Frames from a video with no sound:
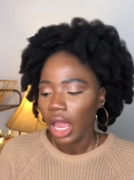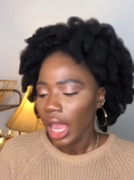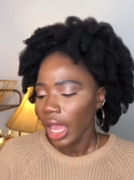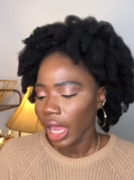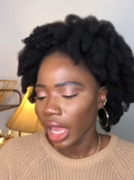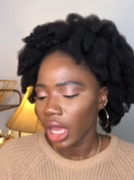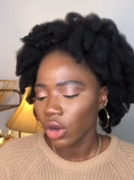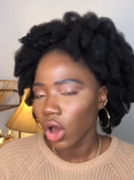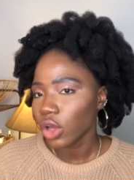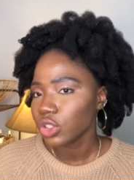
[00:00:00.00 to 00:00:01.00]
And
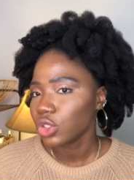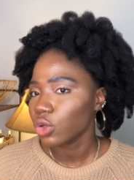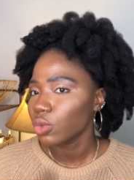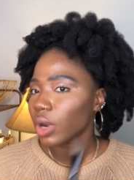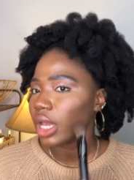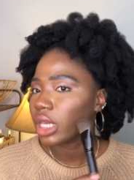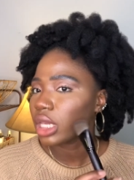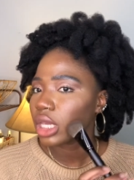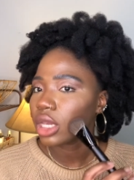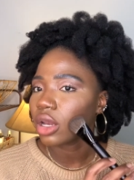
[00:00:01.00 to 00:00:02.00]
also right
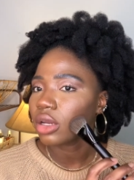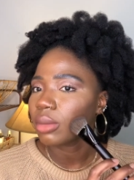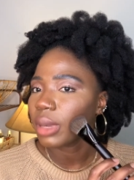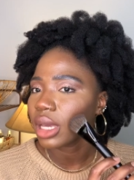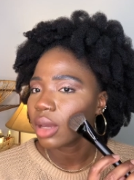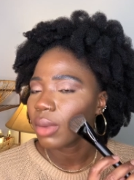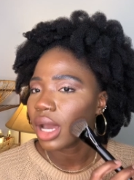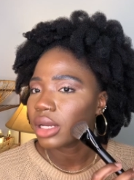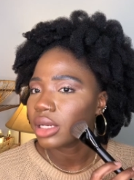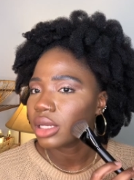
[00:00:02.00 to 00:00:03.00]
here, the makeup
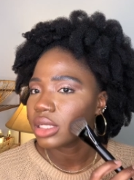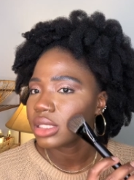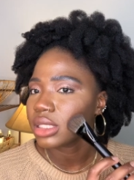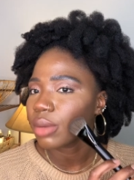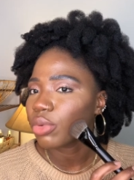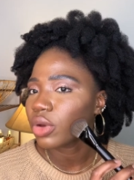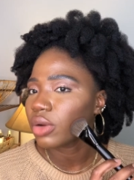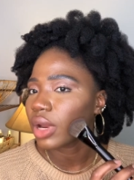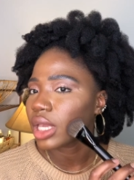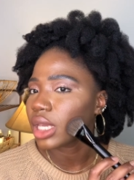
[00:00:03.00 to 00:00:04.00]
kind of did separate
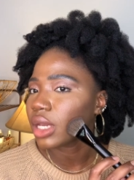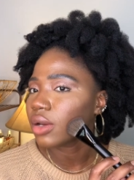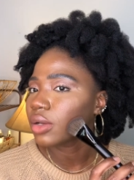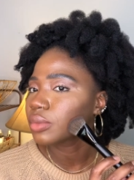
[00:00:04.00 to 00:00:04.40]
right here.